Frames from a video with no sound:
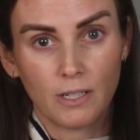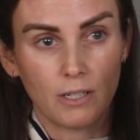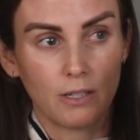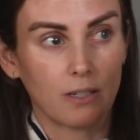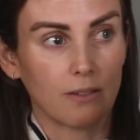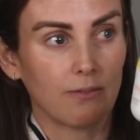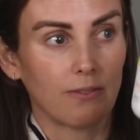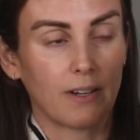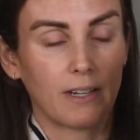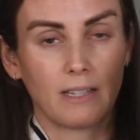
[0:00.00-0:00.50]
You
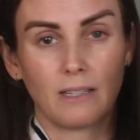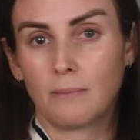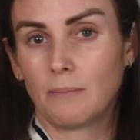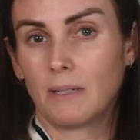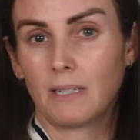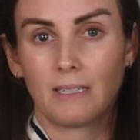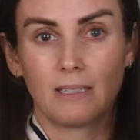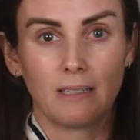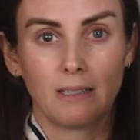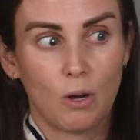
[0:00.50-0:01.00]
can find them
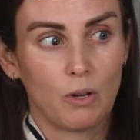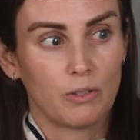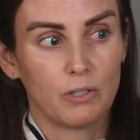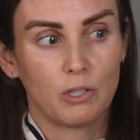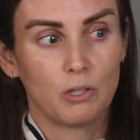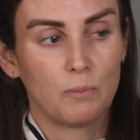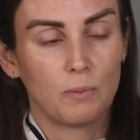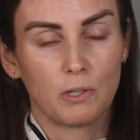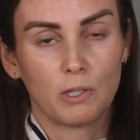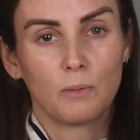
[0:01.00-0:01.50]
on the
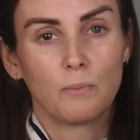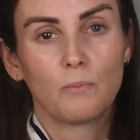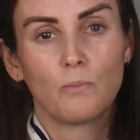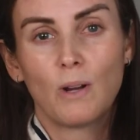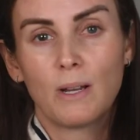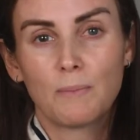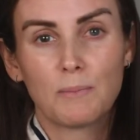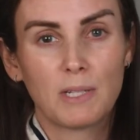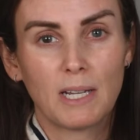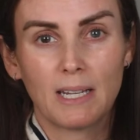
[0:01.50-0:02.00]
Supergoop
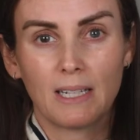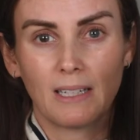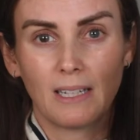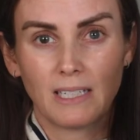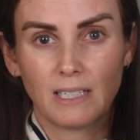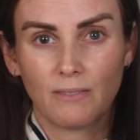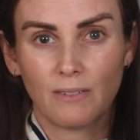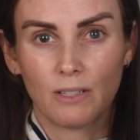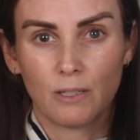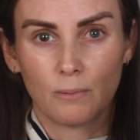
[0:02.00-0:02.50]
website,
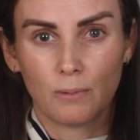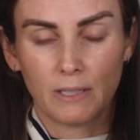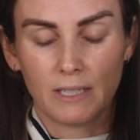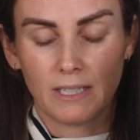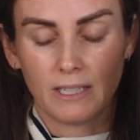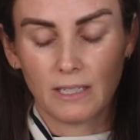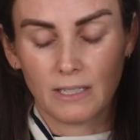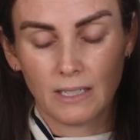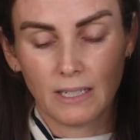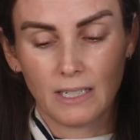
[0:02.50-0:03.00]
lots of other
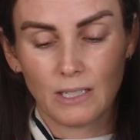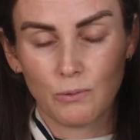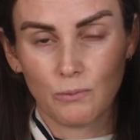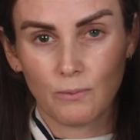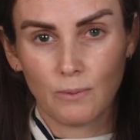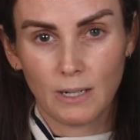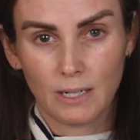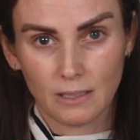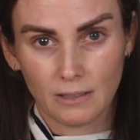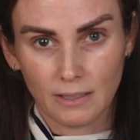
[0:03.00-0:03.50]
places. It's
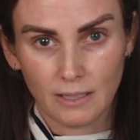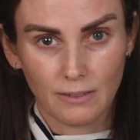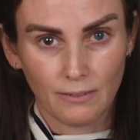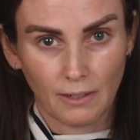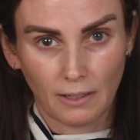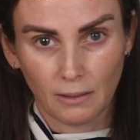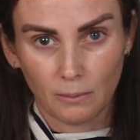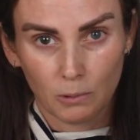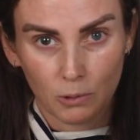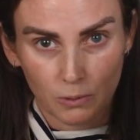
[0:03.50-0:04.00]
readily
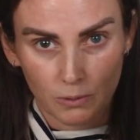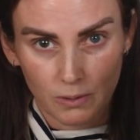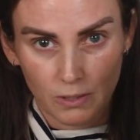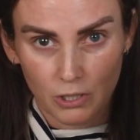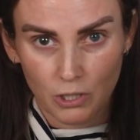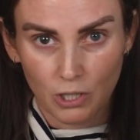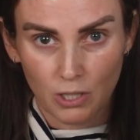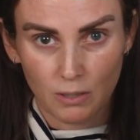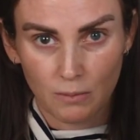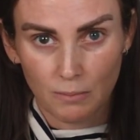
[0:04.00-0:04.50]
available. This
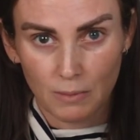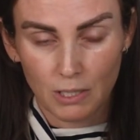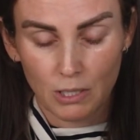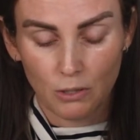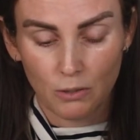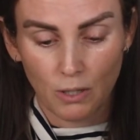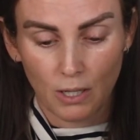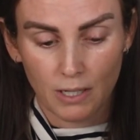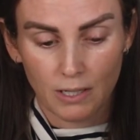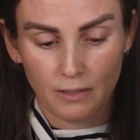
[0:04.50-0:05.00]
shouldn't be
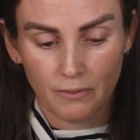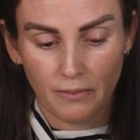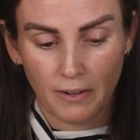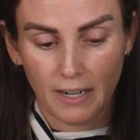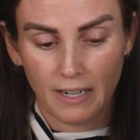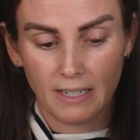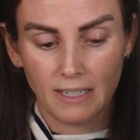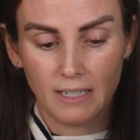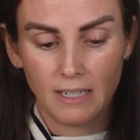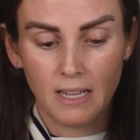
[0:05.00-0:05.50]
too hard to
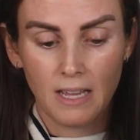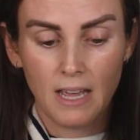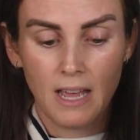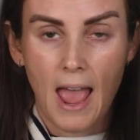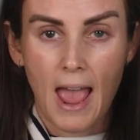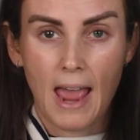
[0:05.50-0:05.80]
find.